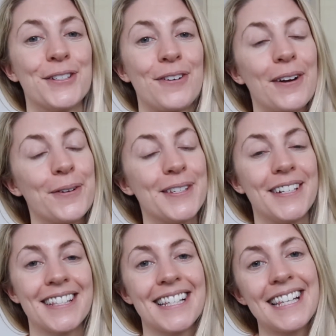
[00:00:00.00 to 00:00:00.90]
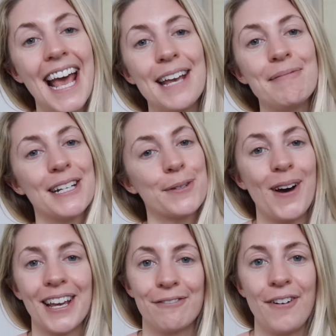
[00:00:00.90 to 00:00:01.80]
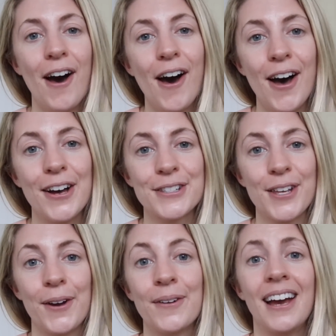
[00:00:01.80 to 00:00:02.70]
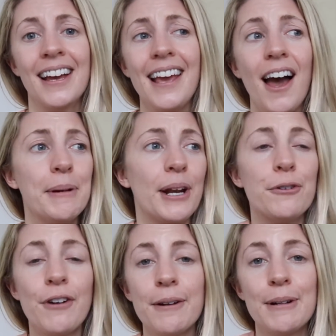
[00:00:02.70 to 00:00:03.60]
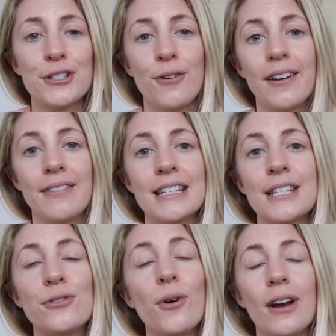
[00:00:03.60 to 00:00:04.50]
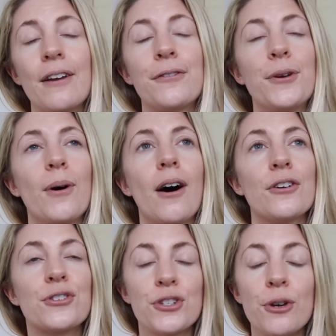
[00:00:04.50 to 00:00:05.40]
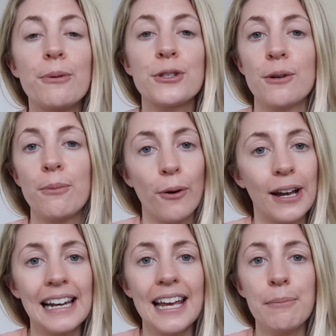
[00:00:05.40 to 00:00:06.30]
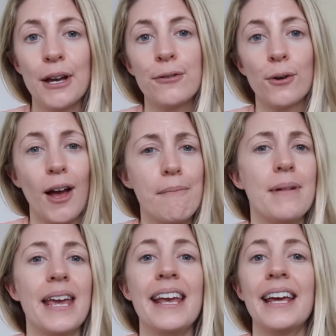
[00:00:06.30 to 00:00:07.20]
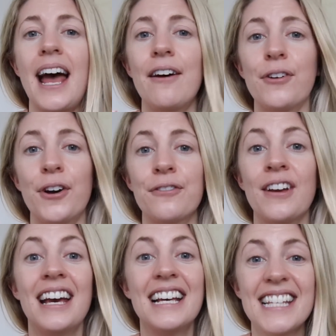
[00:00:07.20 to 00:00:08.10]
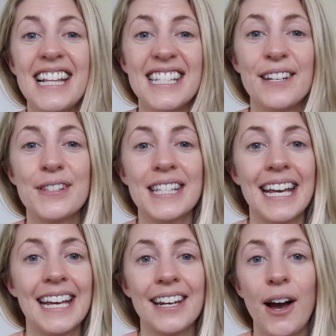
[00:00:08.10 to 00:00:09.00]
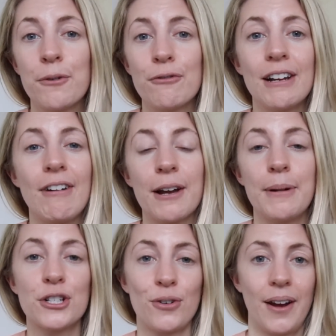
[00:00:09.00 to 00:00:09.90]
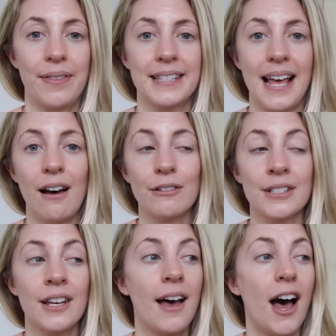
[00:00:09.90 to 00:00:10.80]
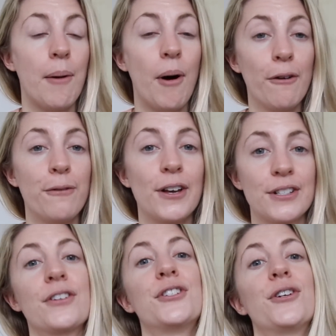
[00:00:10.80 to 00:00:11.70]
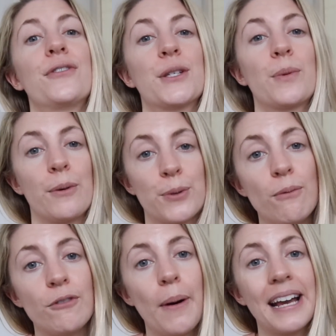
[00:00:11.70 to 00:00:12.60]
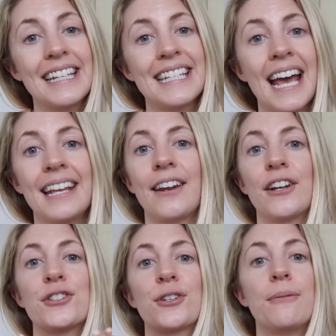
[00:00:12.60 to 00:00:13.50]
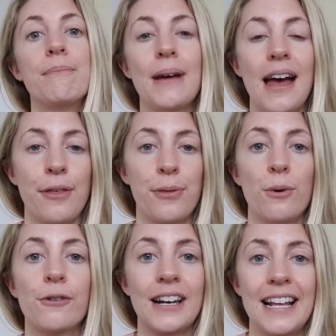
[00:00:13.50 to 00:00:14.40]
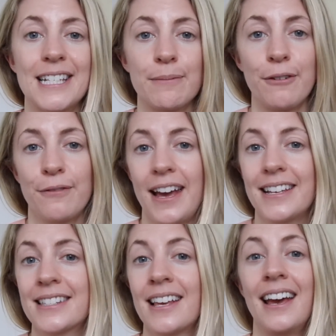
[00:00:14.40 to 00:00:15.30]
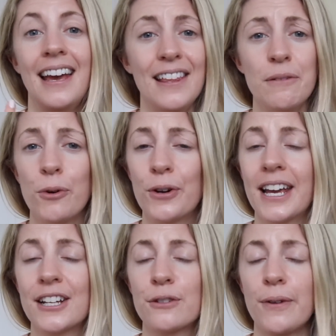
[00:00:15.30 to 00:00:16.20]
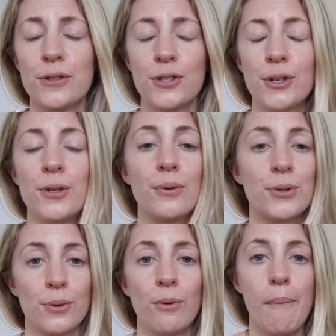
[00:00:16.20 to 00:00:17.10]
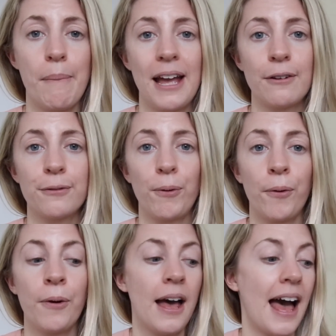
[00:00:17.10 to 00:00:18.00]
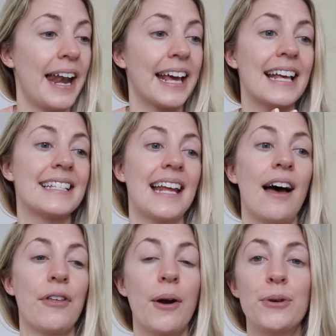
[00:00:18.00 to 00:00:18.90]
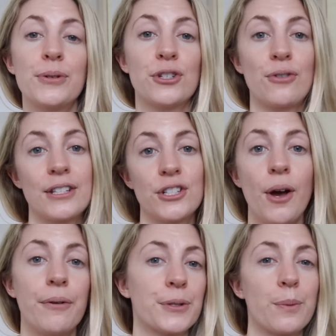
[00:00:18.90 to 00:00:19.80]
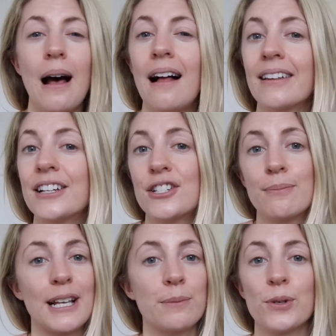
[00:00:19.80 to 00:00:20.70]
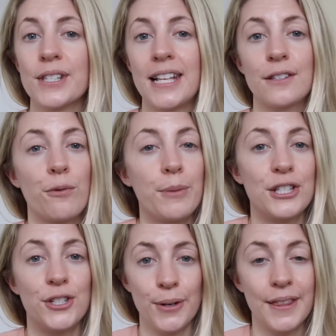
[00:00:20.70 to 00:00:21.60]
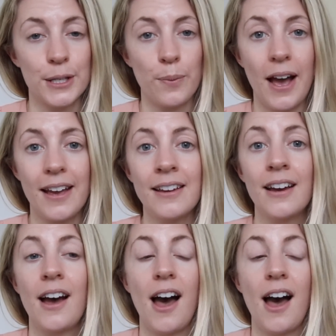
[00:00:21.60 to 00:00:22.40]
Dre also does the same and it's working for her. So yeah, I mean, I would recommend trying this, not if you are super oily, but if you're like me and have kind of sensitive skin, I would really recommend trying this out. I first started doing this when I was on Roaccutane, and I just couldn't bear the thought of cleansing my face in the morning. It just felt too sore and painful, and I guess now that I'm using tretinoin as well, it just makes more sense for me to do it this way.